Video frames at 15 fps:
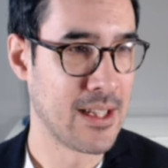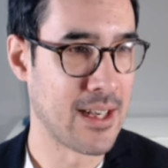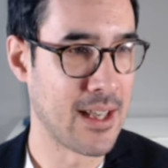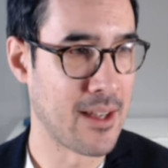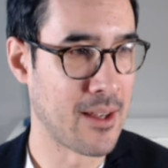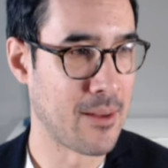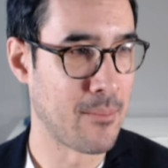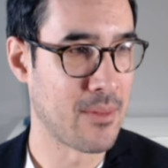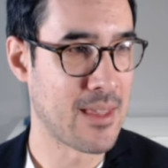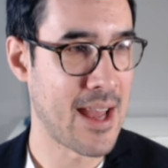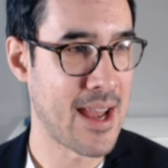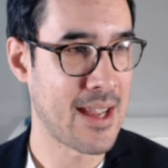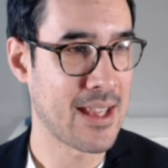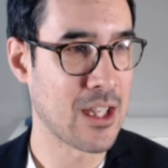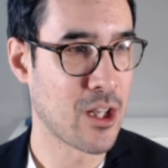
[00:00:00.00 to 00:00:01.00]

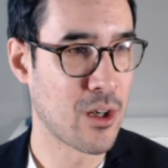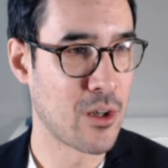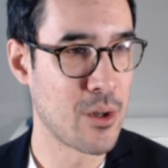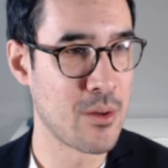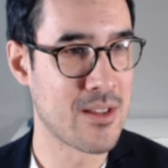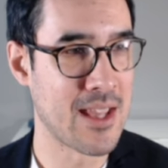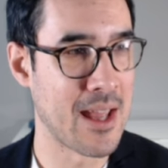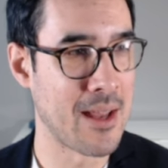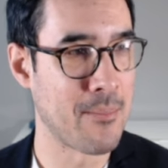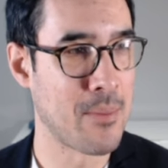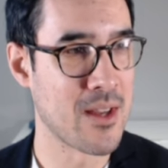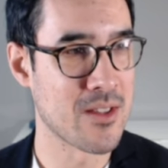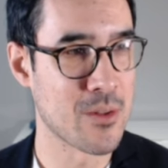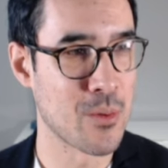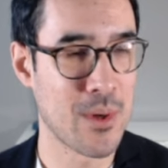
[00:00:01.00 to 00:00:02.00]
That includes then
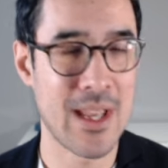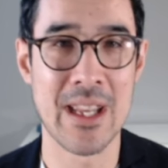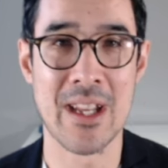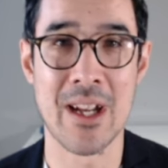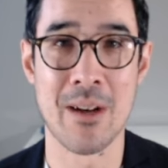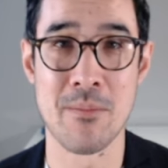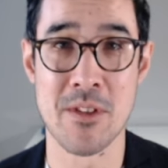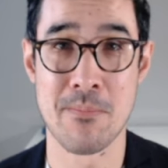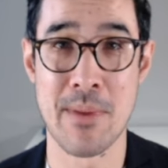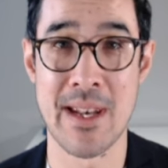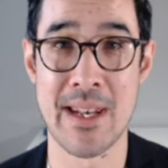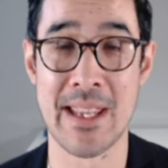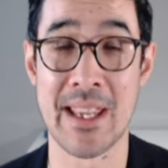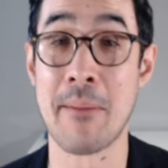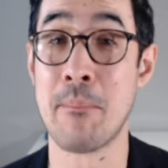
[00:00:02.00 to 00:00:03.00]
personal income
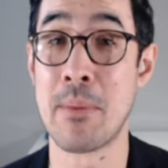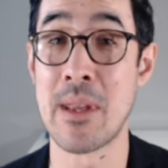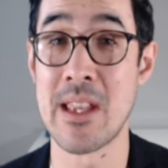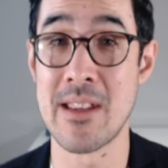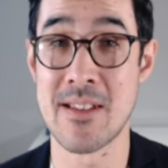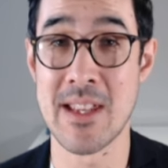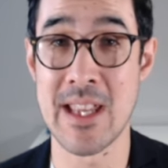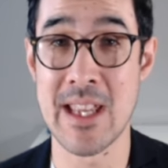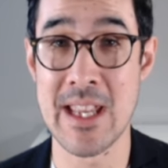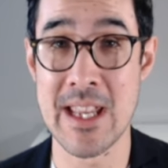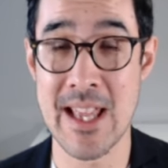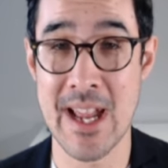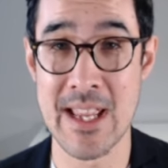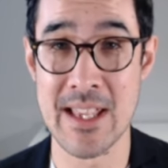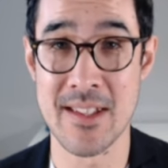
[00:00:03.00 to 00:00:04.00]
spending and PCE
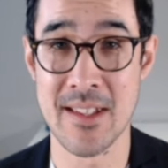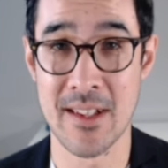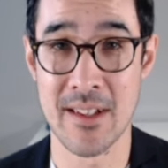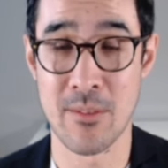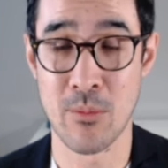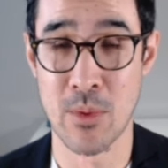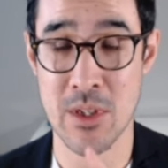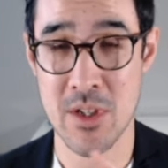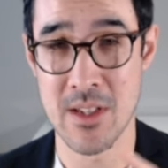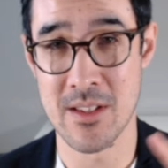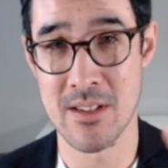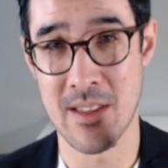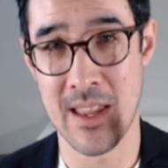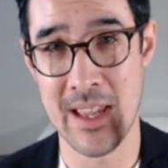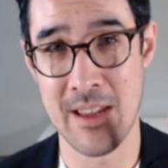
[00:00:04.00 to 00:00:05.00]
data, which
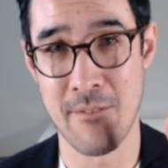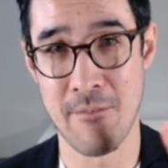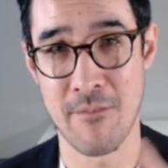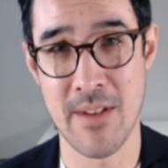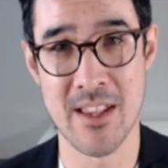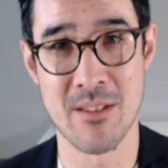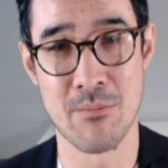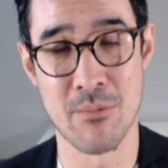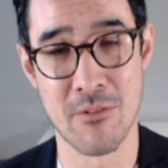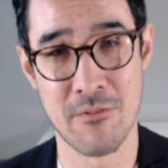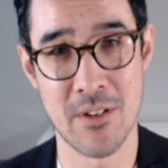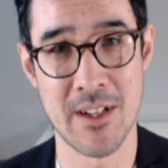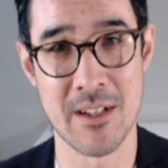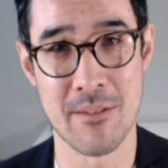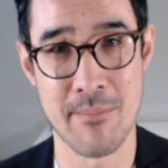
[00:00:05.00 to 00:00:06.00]
is the Fed's
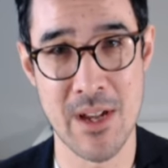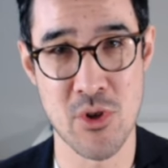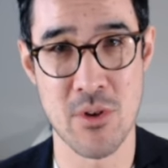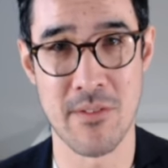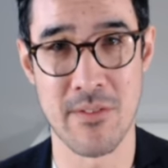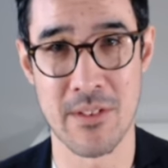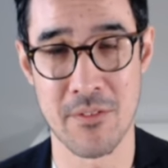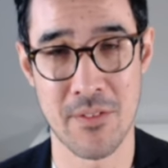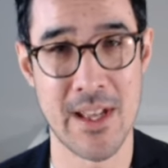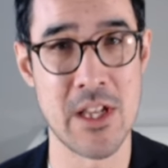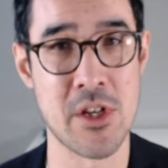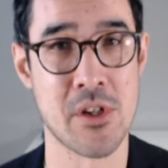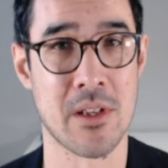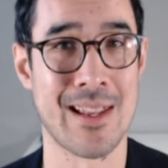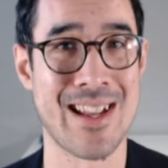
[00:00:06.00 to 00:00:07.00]
preferred measure of
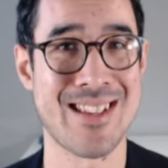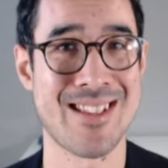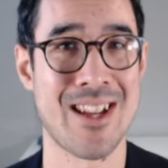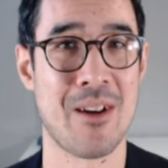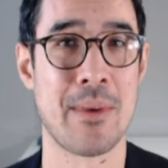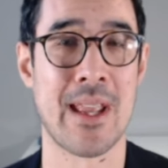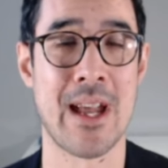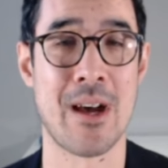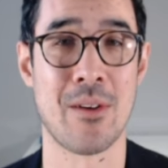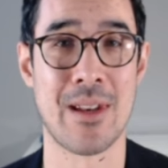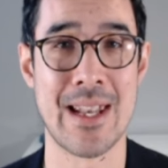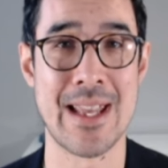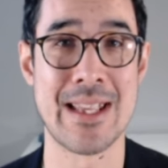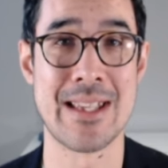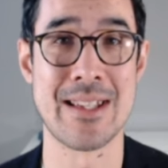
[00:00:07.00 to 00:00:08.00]
inflation. That's coming out
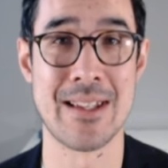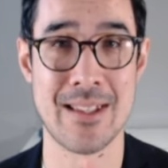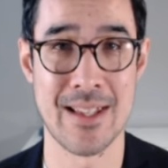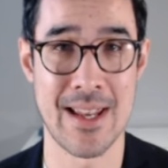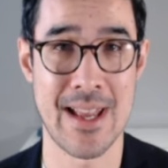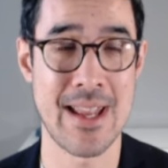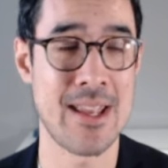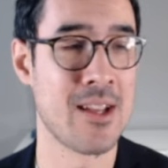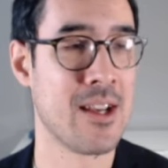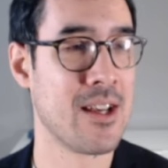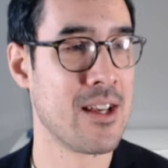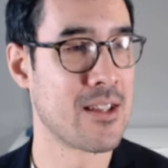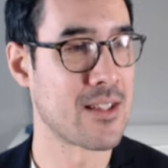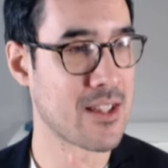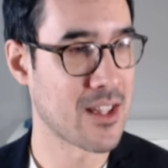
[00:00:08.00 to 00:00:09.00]
later today,
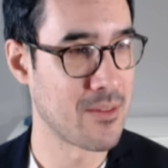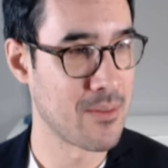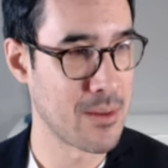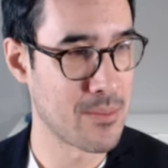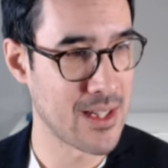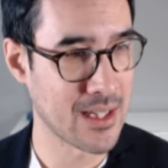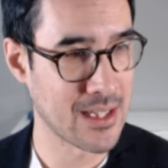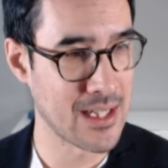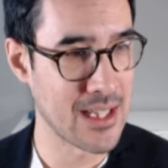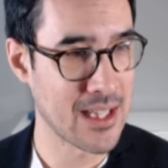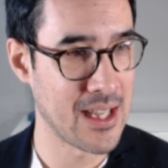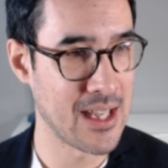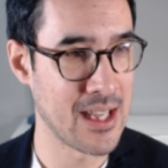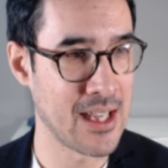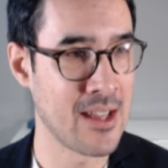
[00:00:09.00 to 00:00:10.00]
so that's going to be particularly
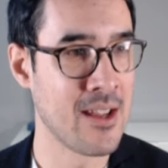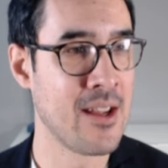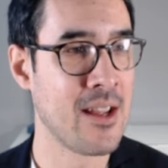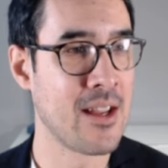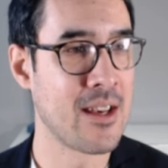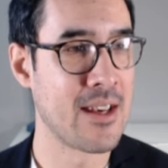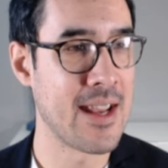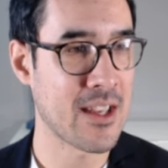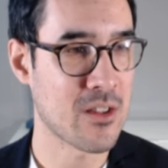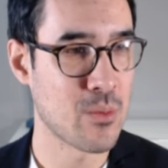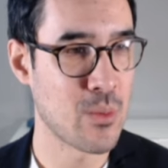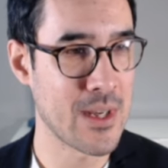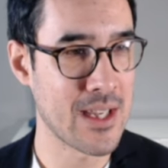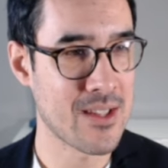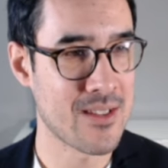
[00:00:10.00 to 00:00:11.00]
key. Next
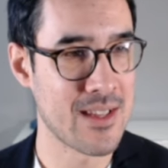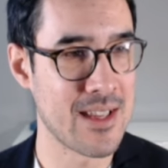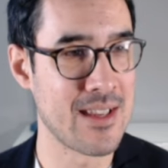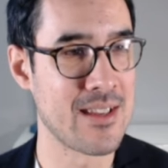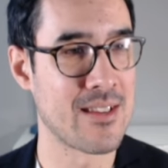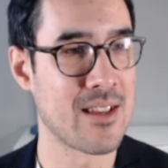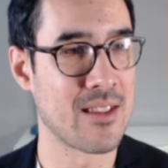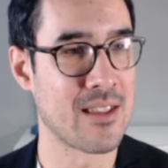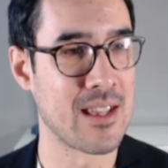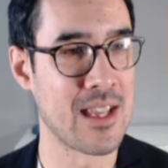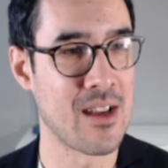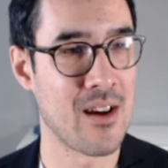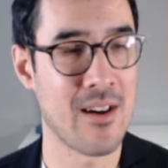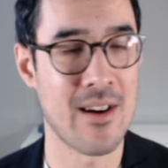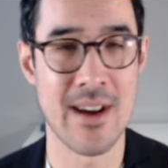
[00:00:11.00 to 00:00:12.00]
week sees
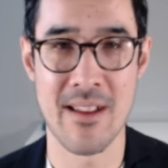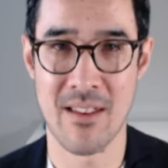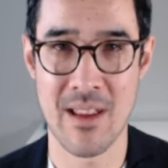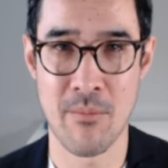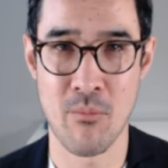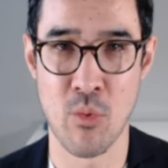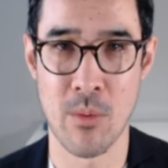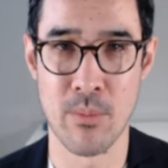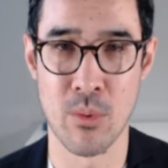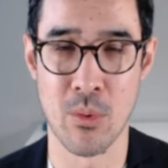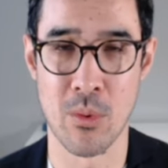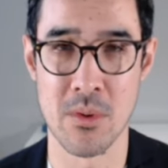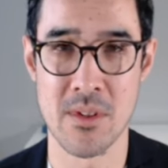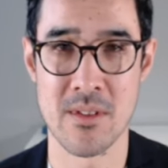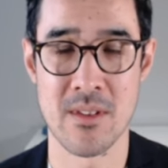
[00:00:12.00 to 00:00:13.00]
the ISM
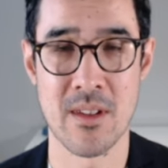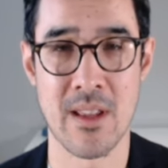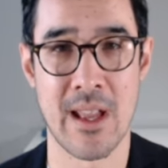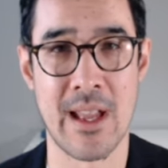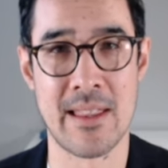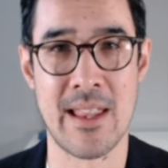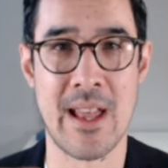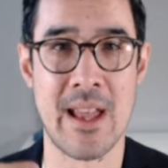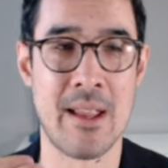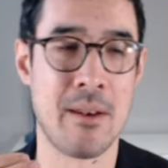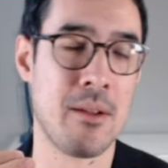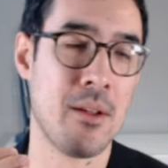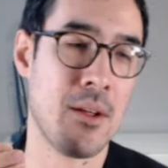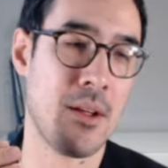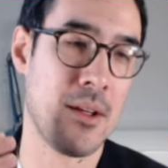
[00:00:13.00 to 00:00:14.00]
reports, and
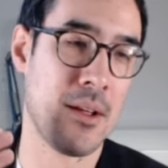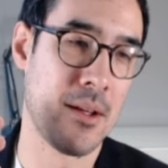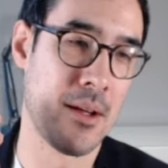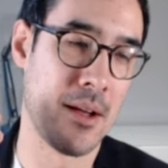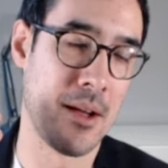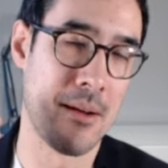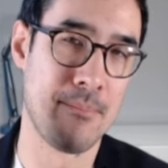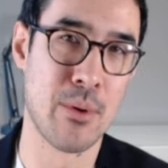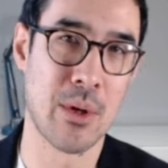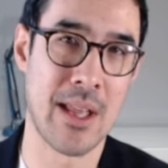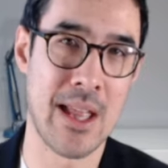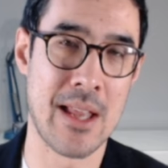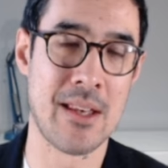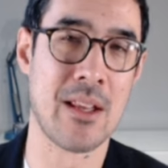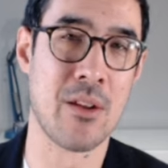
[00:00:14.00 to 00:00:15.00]
then
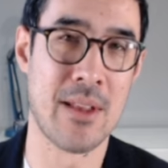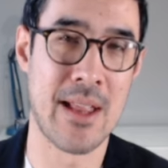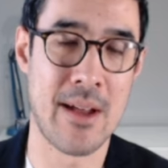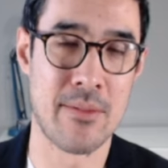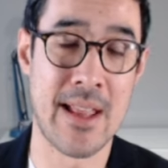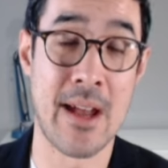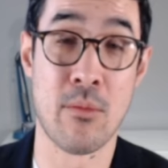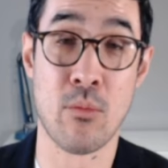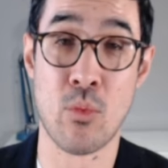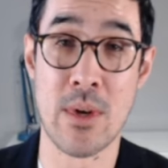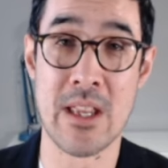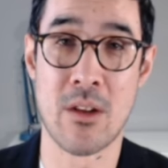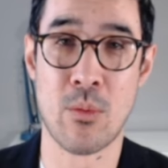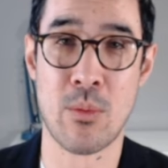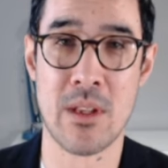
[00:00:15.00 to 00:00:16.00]
bookended on that
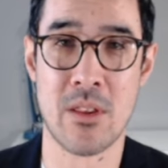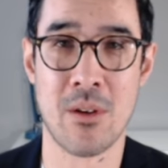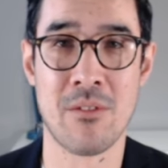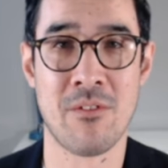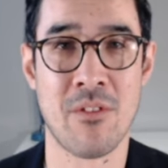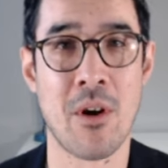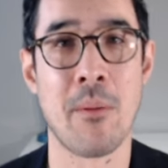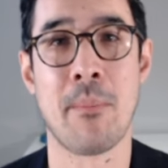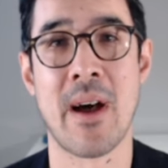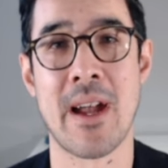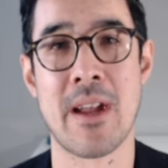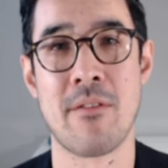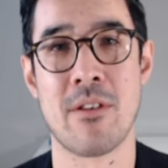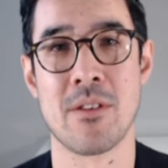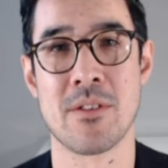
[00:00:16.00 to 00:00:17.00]
week with non-farm
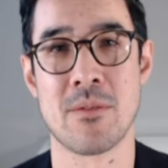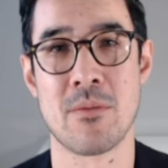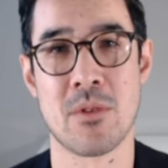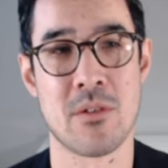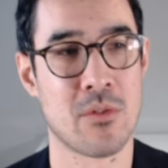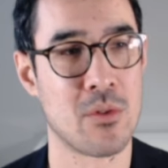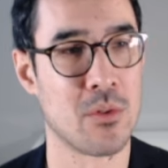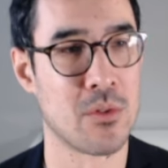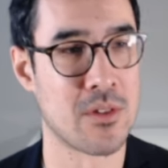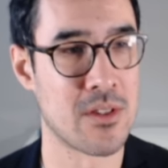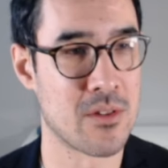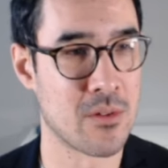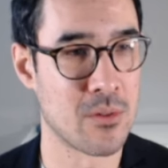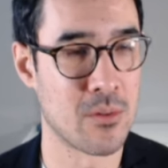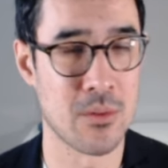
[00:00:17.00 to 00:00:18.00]
payrolls, which of course
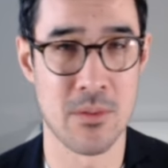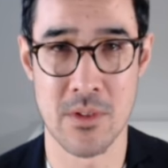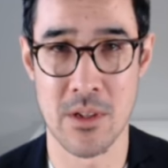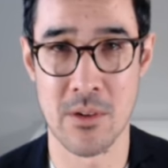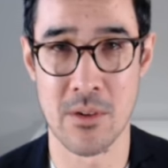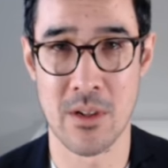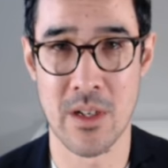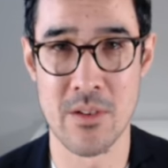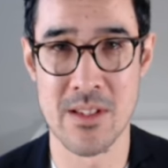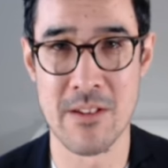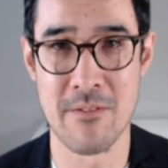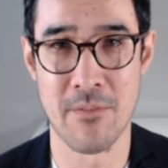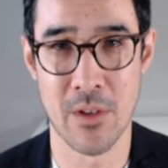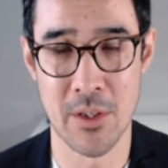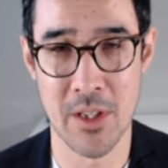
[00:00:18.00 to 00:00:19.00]
is also
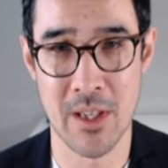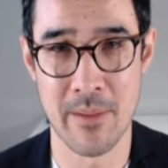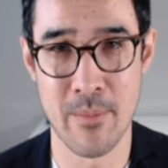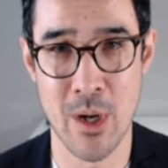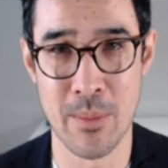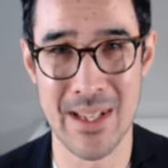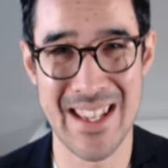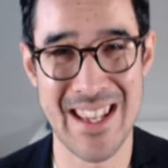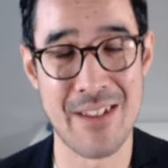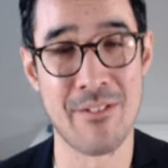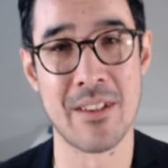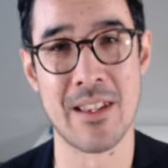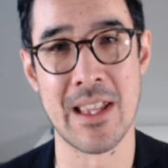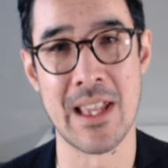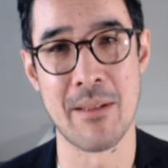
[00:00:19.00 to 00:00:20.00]
closely followed at the moment
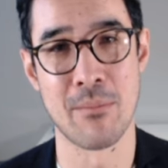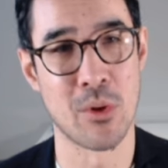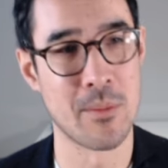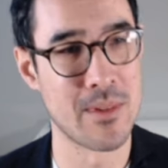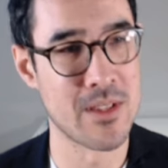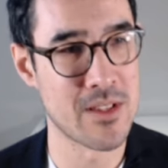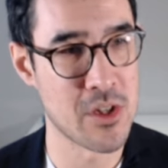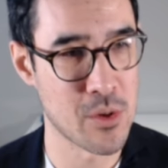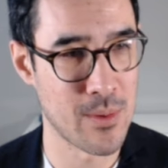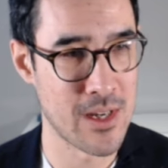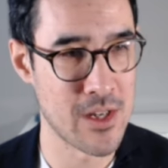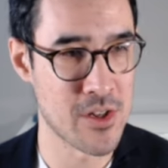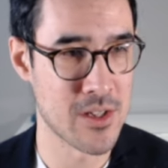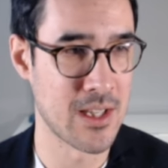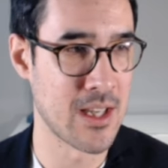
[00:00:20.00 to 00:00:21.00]
given the employment
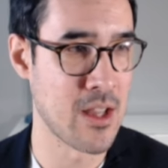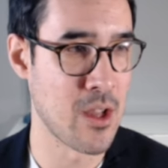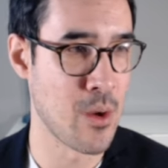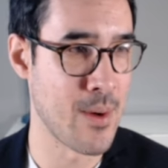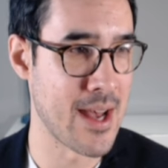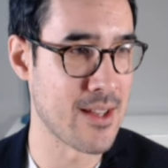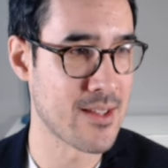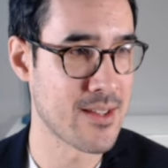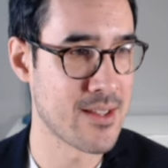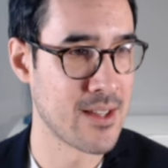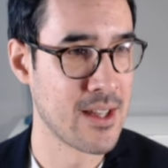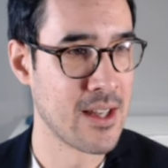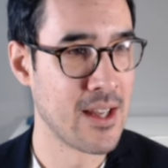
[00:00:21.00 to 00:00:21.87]
situation in the US.